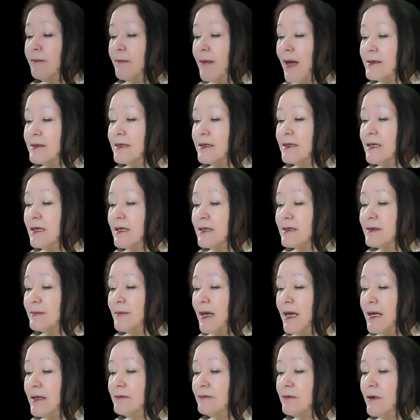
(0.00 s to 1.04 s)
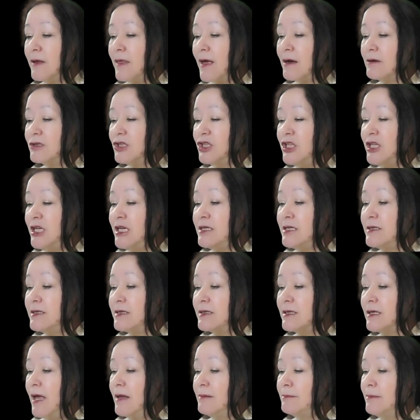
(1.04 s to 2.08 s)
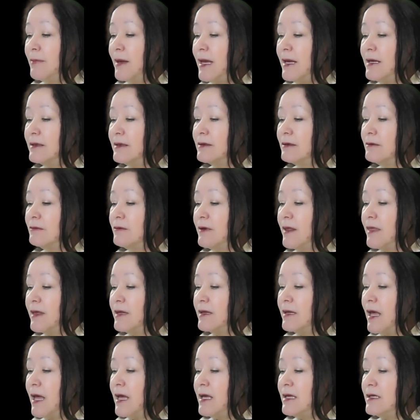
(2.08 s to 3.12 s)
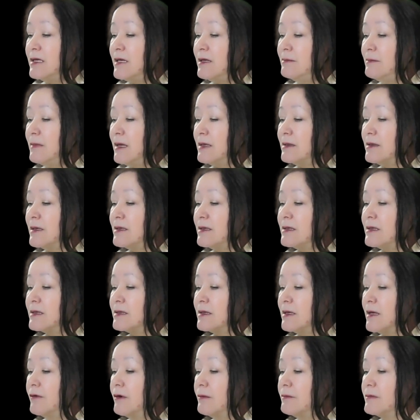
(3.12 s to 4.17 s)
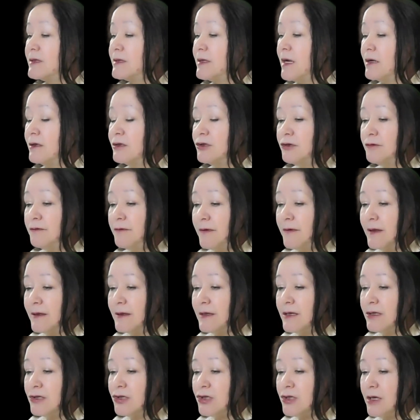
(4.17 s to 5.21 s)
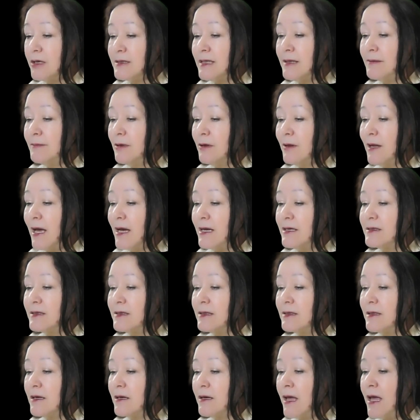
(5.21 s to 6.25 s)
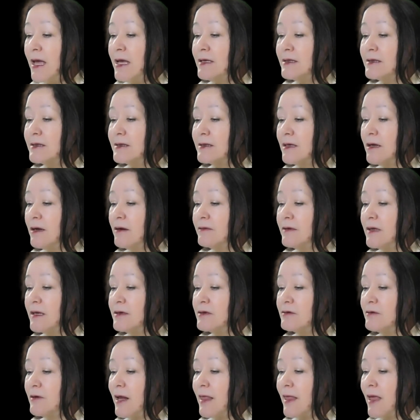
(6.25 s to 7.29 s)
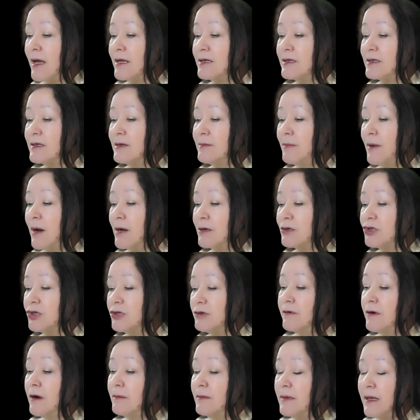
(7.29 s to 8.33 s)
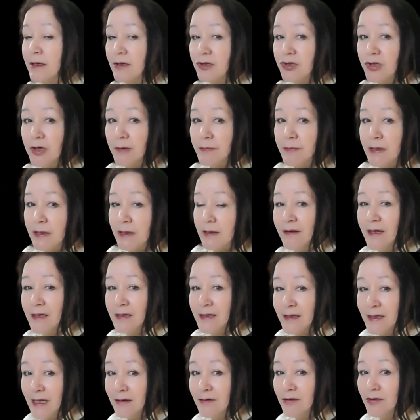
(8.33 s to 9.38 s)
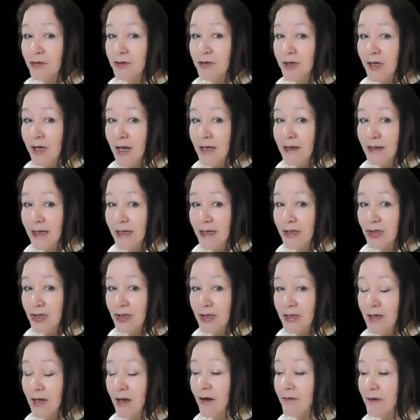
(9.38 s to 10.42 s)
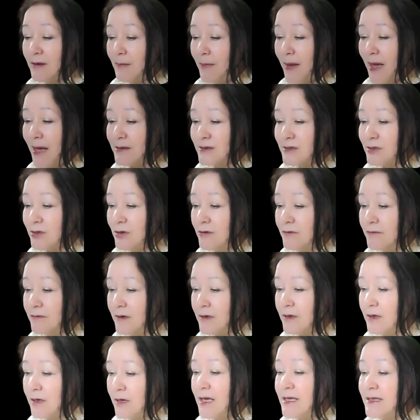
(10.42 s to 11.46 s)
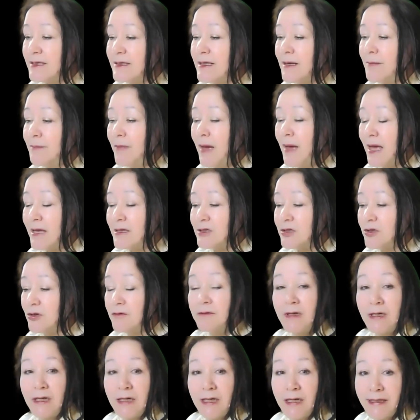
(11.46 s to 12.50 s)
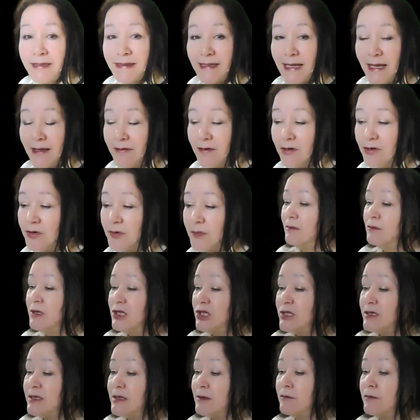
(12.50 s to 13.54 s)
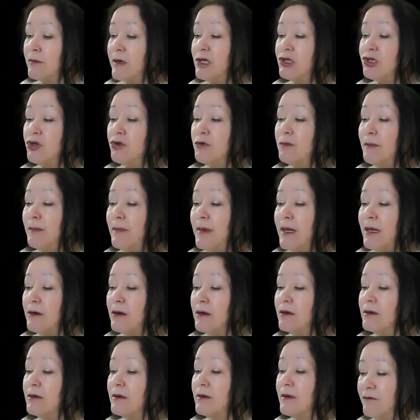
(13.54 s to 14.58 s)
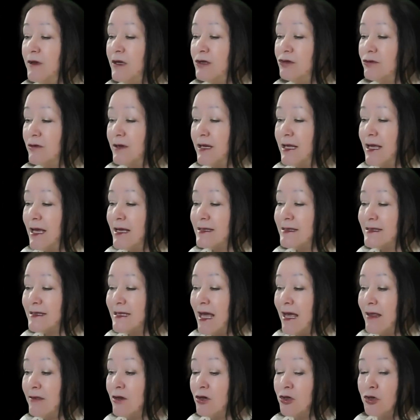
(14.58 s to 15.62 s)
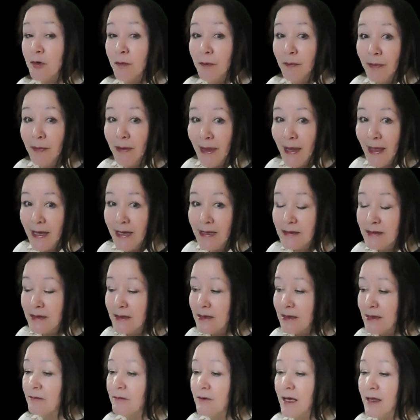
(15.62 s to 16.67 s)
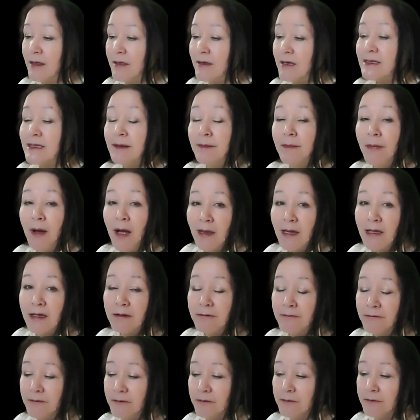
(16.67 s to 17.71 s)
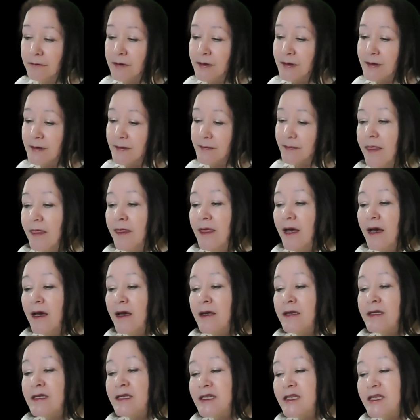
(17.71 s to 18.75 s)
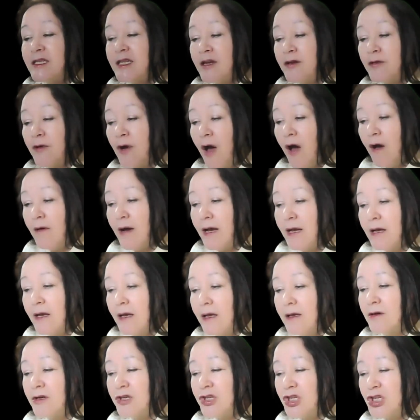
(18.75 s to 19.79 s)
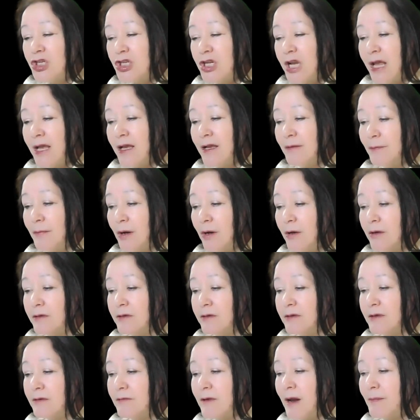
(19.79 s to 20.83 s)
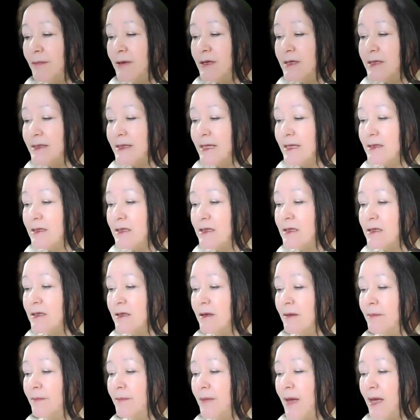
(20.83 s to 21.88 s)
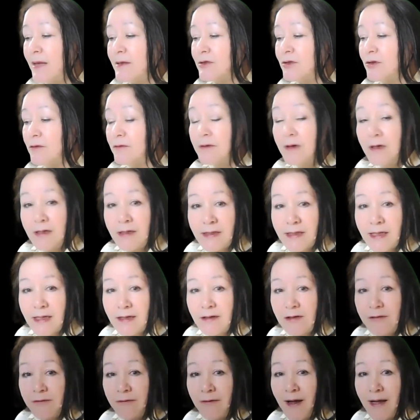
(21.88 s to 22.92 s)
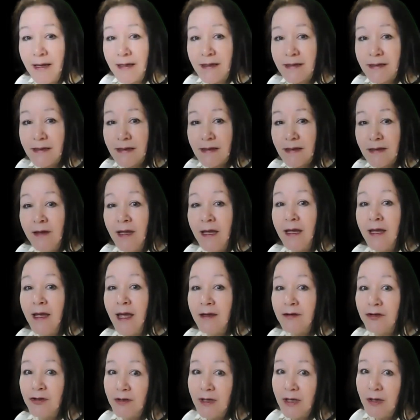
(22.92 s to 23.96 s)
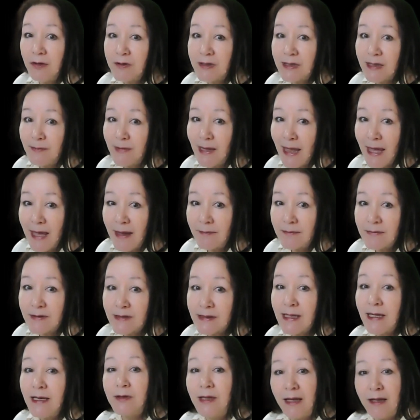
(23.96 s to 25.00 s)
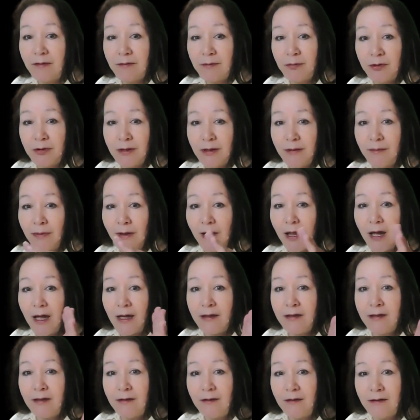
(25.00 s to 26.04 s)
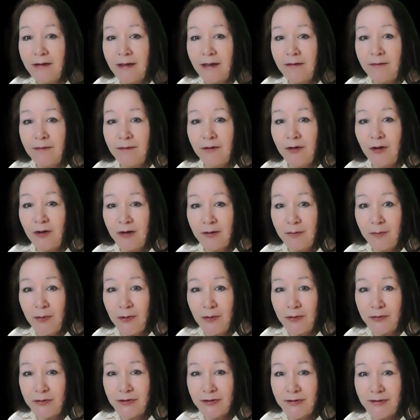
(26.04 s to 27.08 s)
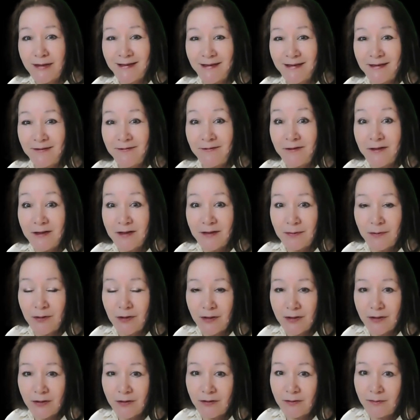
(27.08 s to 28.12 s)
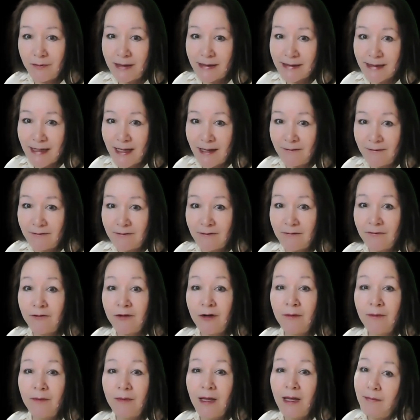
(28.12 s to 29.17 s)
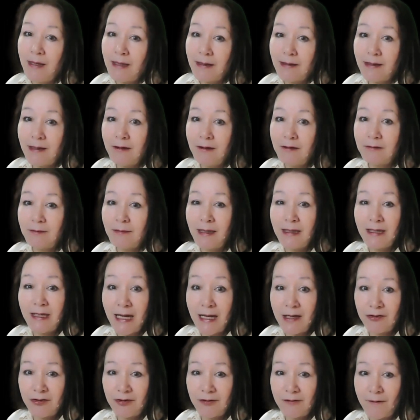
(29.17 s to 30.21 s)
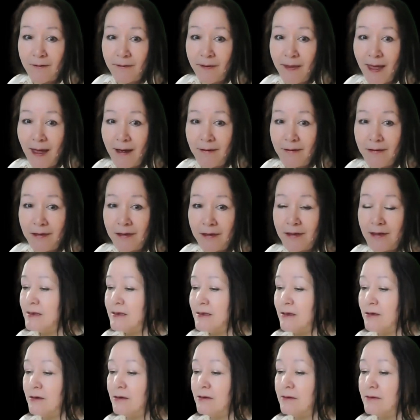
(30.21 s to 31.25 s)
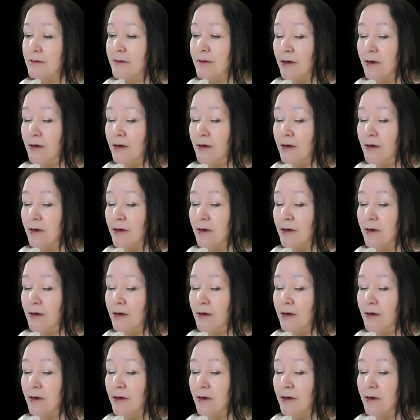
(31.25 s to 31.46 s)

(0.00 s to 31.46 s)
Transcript: matzah is made without yeast and baked within 18 minutes from start to finish, symbolizing the haste of the Israelites' departure from Egypt. The central tradition of the Passover is the Passover Seder, which is a ritual meal featuring a Seder plate with symbolic foods. The zeroah or shank bone represents the Passover sacrifice. They had to kill some lambs so they could put the blood on their doorposts so their firstborn could be saved from being killed by the angel of death. So